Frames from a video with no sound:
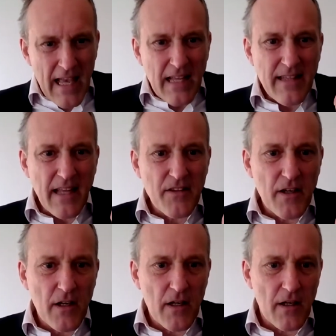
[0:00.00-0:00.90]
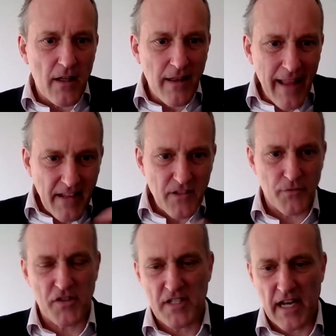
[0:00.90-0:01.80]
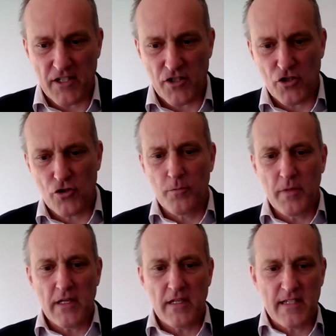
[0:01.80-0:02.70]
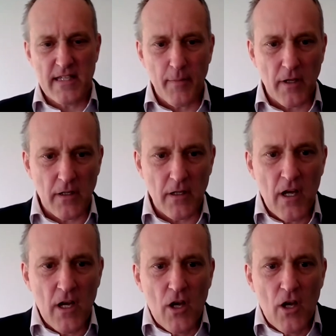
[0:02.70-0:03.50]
Then the length of the section should be similar.